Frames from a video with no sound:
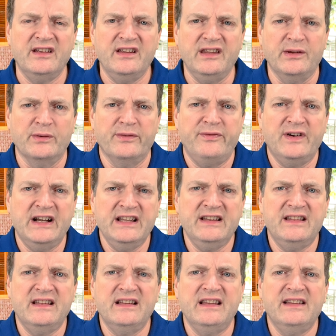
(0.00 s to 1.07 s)
you will find
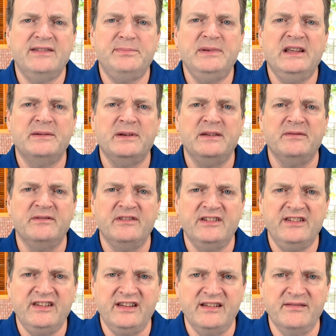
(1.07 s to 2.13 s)
this becoming
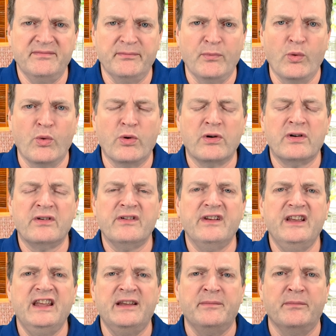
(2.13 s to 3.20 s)
more
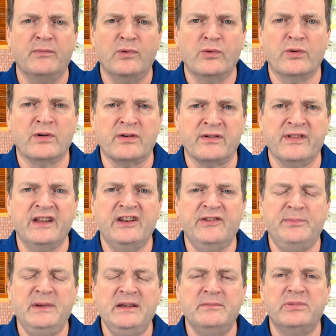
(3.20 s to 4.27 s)
and more that is
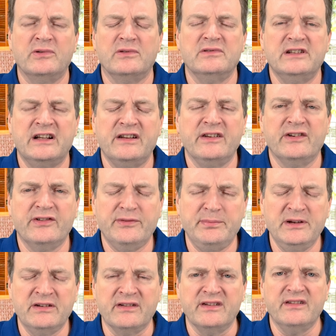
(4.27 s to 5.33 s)
being pulled out of your
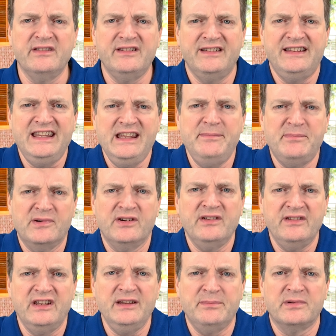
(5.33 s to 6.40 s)
spirit. Deeper
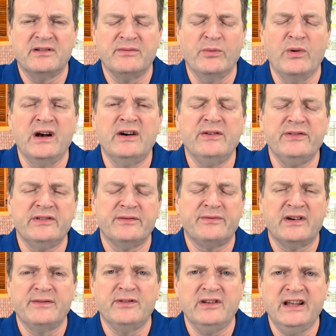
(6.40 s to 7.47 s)
and deeper wells of
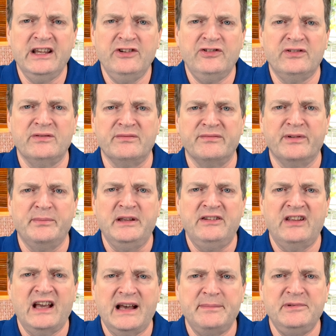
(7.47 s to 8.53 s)
revelation will be
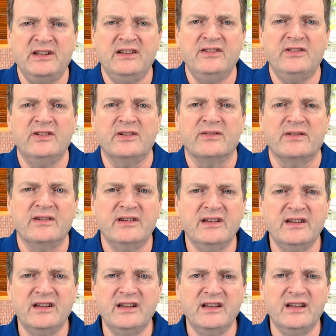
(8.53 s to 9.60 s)
tapped into.
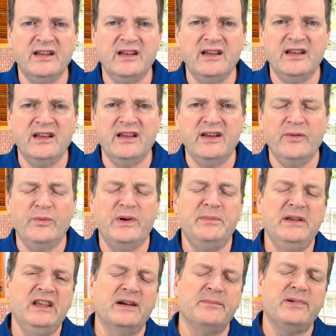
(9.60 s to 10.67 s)
We
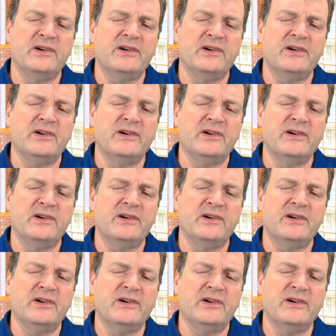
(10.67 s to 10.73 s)
become